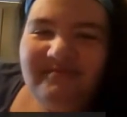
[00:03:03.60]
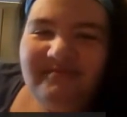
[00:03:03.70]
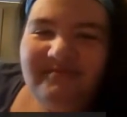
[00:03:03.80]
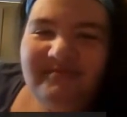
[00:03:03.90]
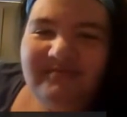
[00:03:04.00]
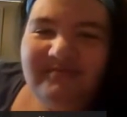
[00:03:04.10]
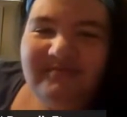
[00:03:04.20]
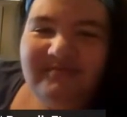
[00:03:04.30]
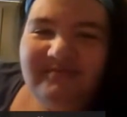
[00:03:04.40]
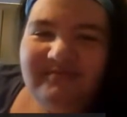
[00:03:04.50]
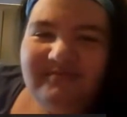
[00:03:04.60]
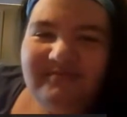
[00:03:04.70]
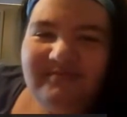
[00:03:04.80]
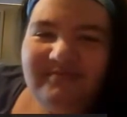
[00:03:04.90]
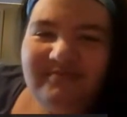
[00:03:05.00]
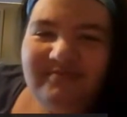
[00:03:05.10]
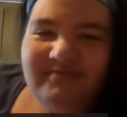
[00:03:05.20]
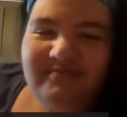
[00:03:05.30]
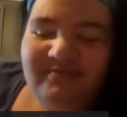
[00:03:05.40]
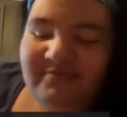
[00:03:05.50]

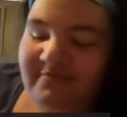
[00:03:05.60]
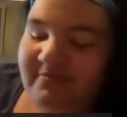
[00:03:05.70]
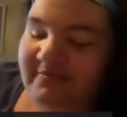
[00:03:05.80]
(silent)